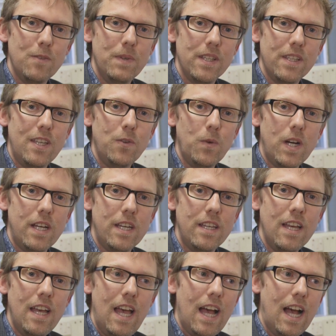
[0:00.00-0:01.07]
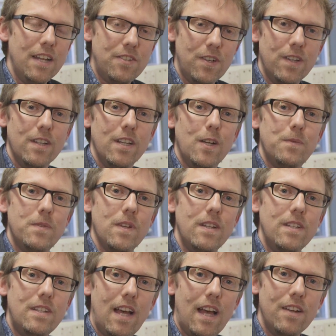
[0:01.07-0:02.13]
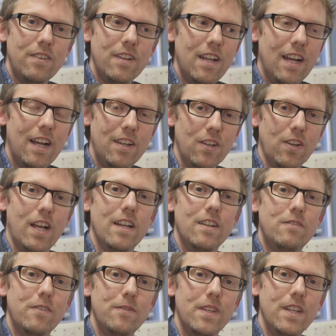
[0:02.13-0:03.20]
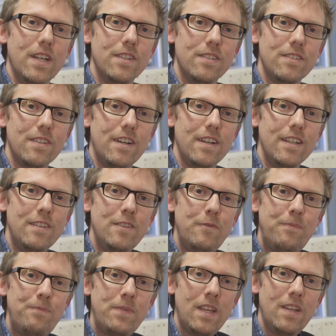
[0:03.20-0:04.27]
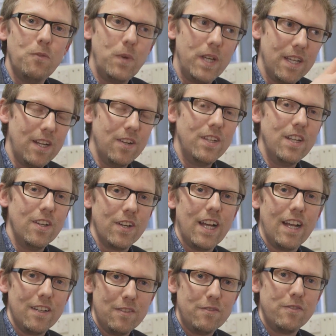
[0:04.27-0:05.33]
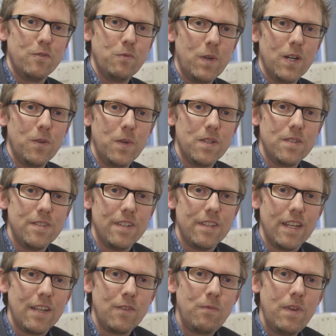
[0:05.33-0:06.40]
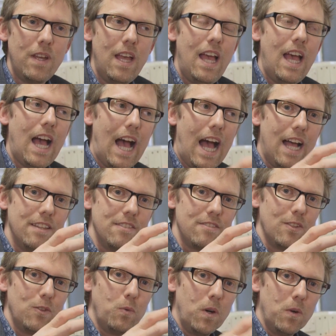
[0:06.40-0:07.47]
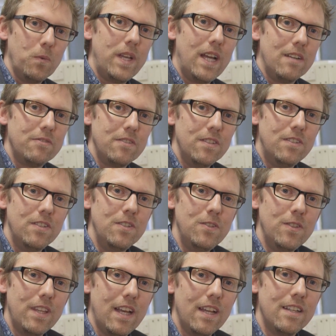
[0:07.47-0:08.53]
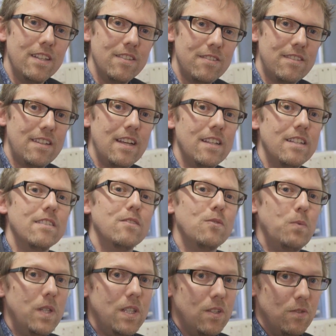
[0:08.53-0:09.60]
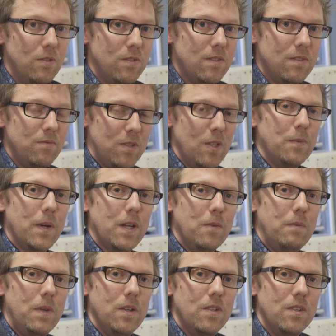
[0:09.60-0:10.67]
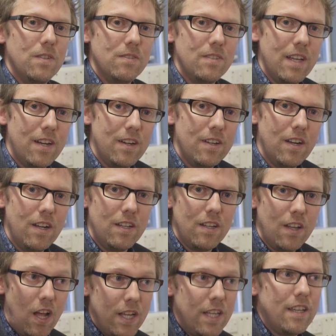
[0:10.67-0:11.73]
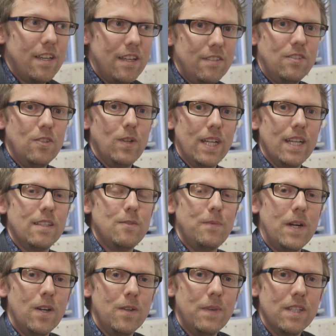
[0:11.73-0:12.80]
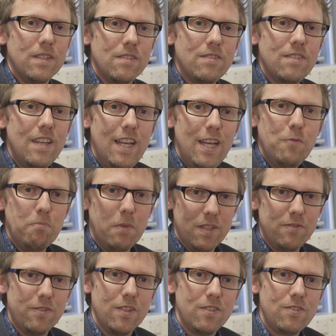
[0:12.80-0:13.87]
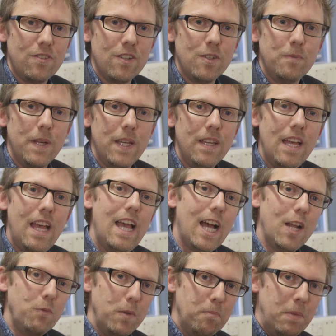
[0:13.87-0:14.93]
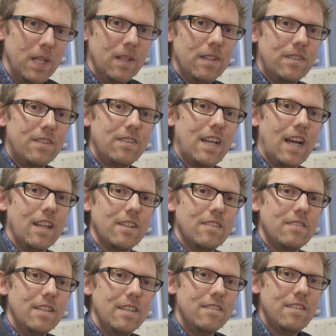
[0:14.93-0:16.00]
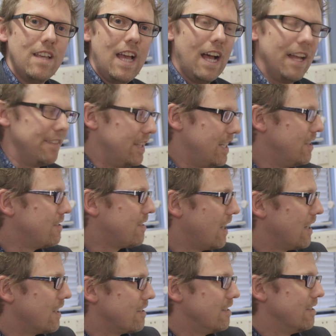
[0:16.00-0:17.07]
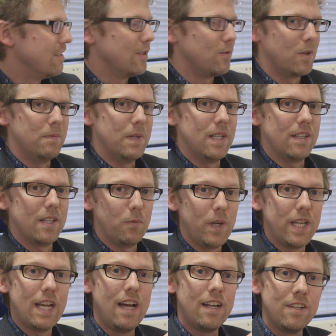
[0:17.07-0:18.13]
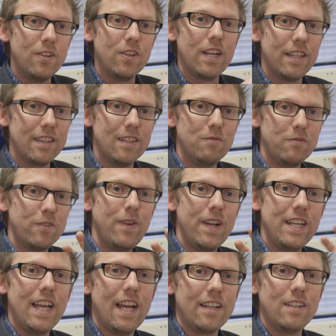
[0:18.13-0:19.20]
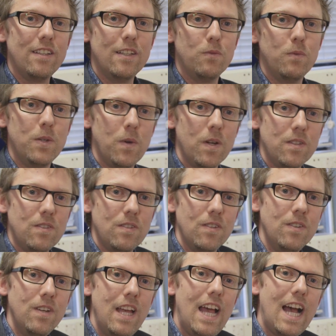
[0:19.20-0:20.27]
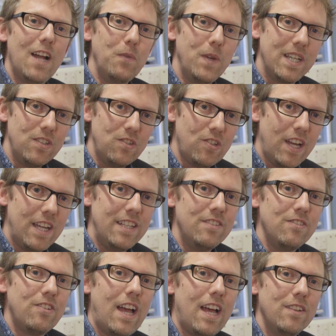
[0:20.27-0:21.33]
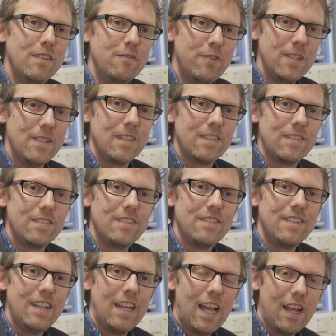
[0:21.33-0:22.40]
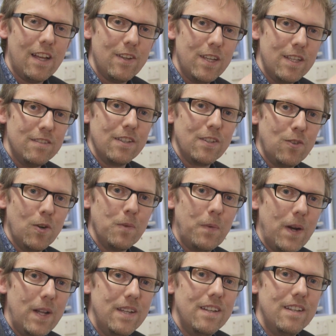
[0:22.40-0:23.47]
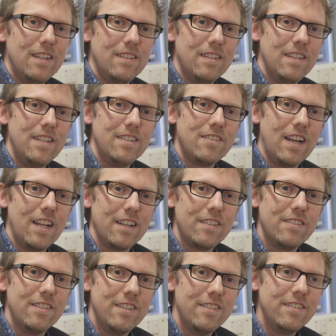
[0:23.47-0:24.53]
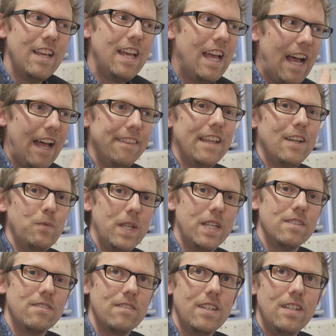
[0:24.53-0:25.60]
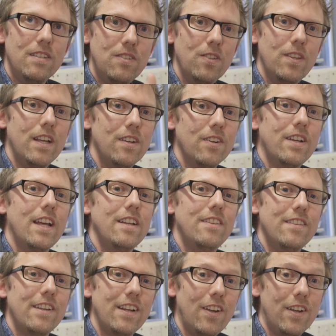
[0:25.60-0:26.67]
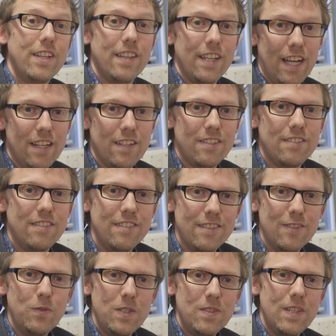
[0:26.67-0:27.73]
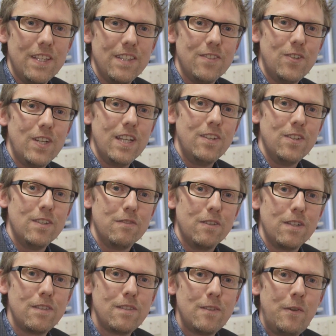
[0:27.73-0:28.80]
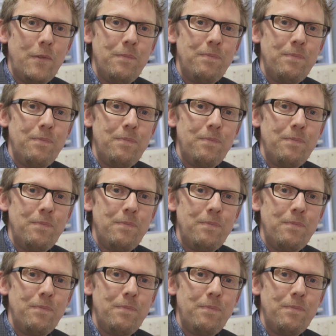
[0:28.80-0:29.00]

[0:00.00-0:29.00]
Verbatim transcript: the Milky Way and turn it upside down and look at it from the other side. We can only look at it from where we're sitting. And so what we have to do then instead is we use supercomputers. They're like doing experiments, but for astronomy. And we build galaxies. And these galaxies that we're building, we can look at them from any angle that we want to. And we can change how the physics is incorporated into these galaxies. And then we can see, do they look anything like the galaxies that we see in the real universe?